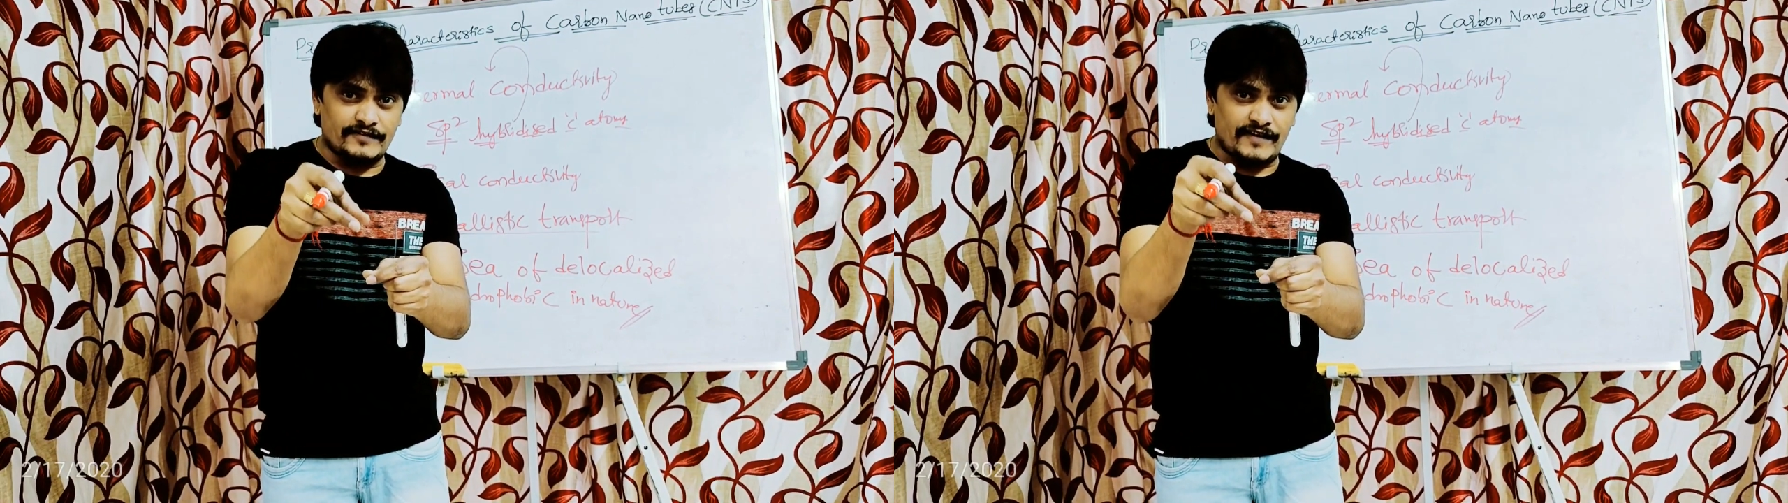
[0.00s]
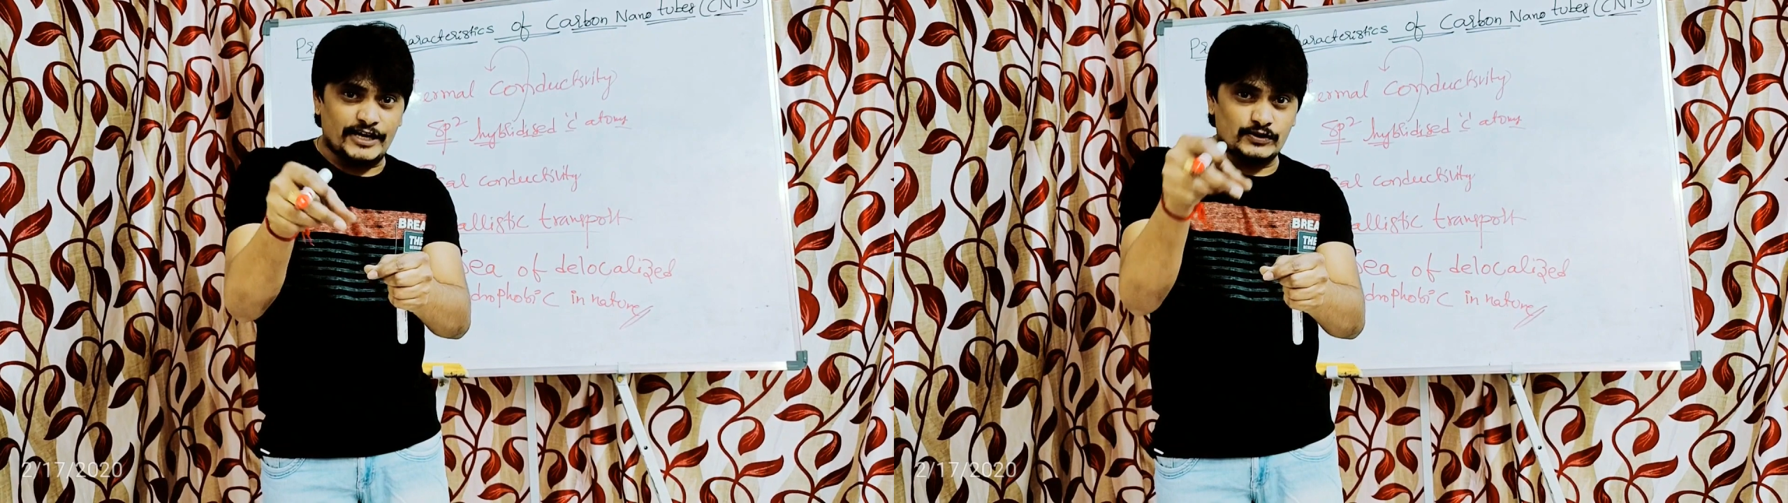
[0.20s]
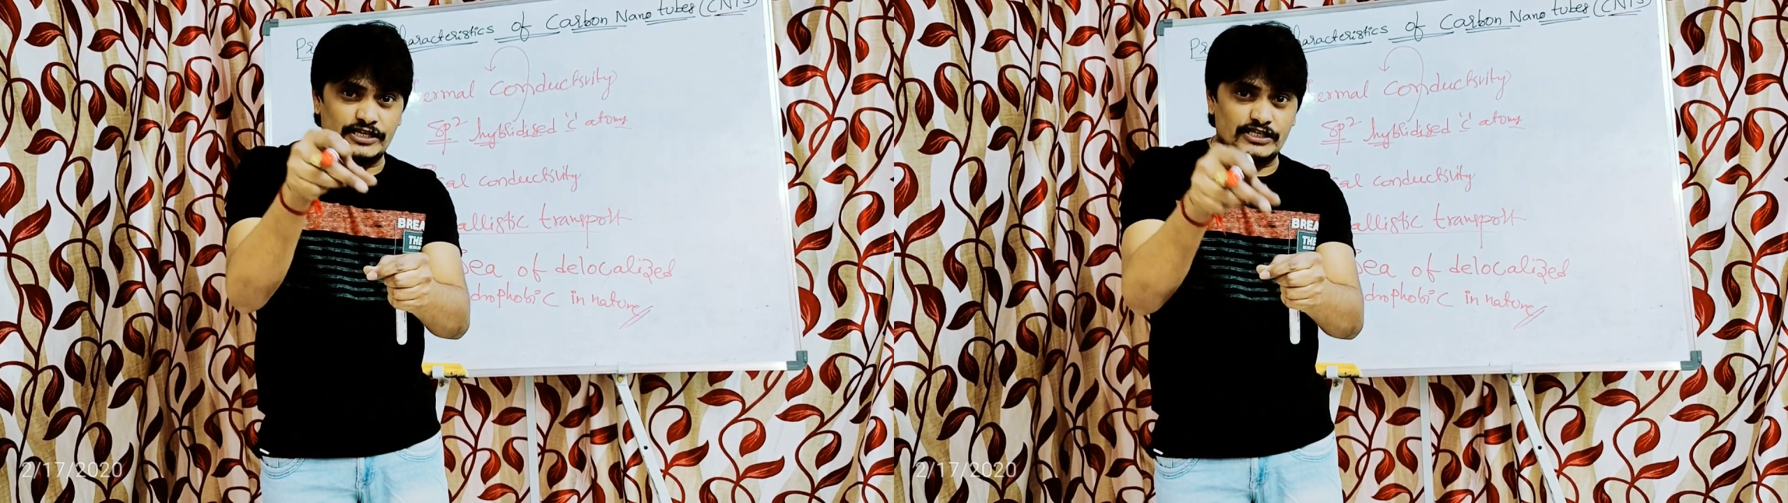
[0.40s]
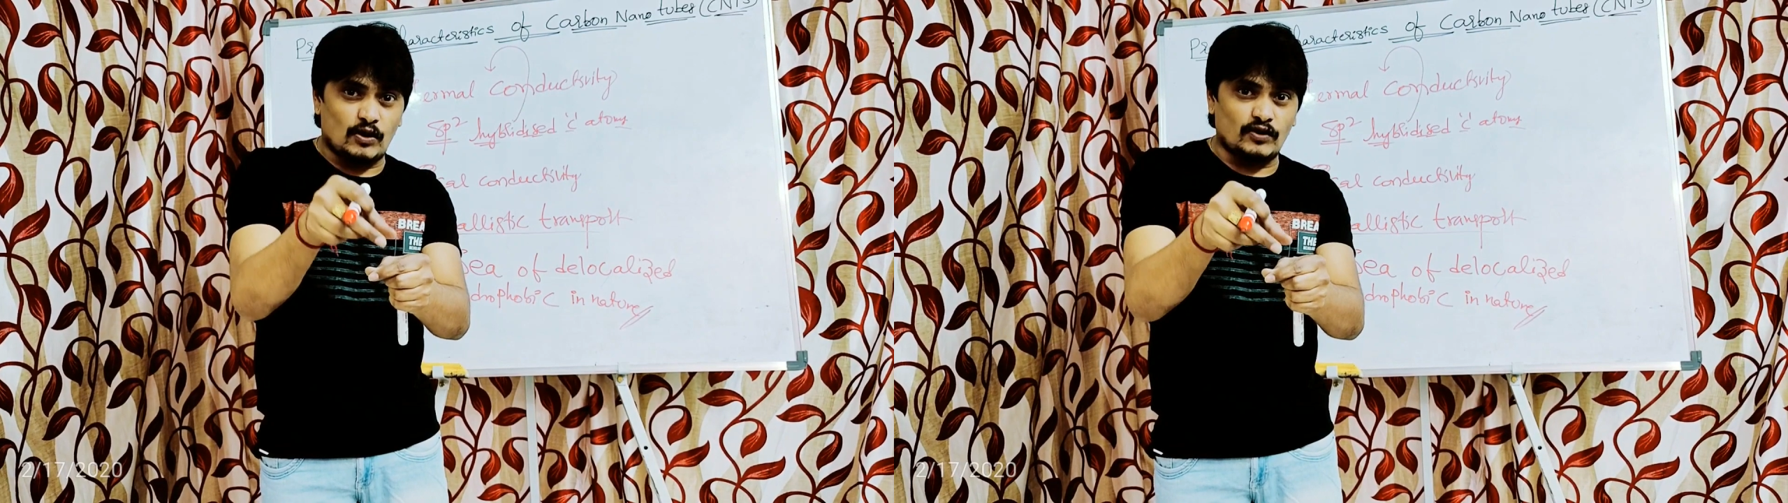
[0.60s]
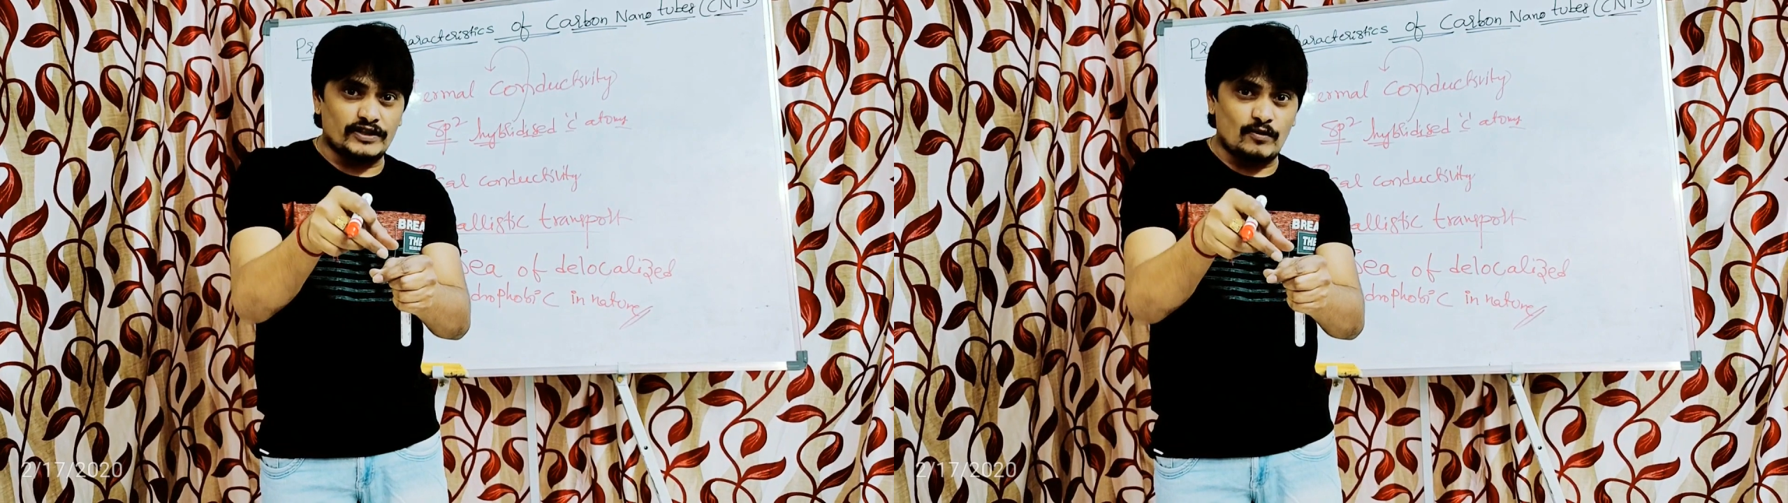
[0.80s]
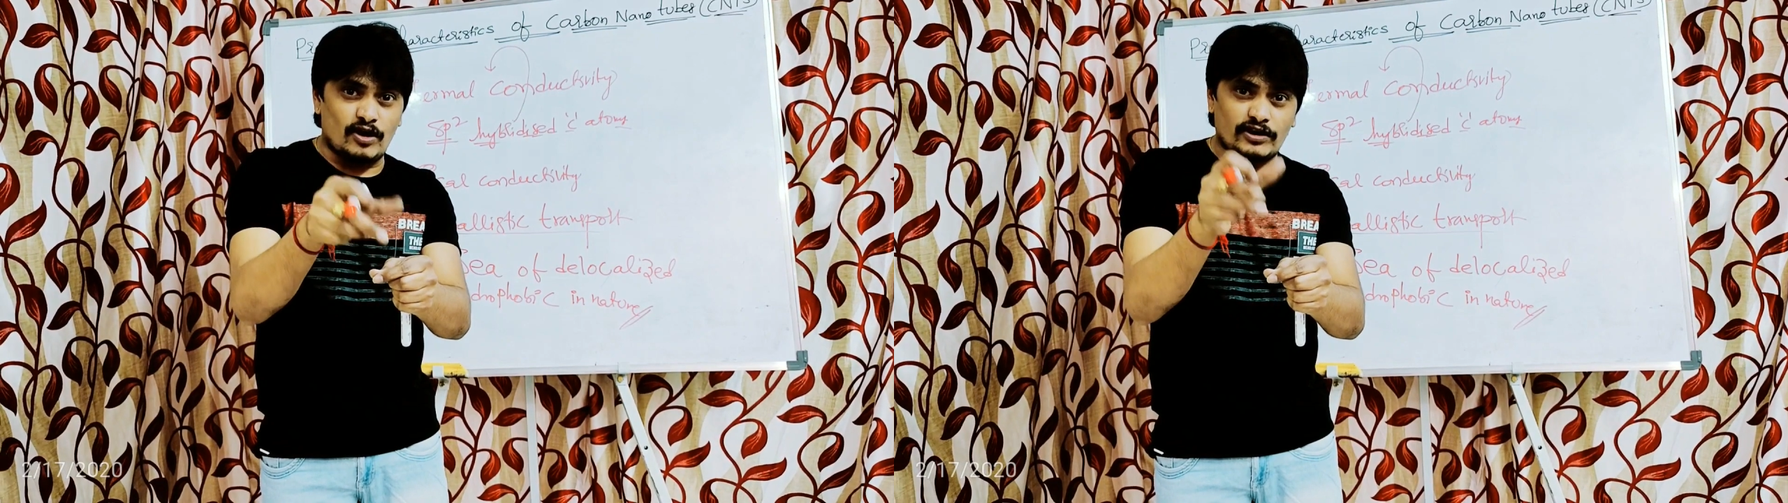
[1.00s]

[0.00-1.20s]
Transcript: try to dissolve in the water,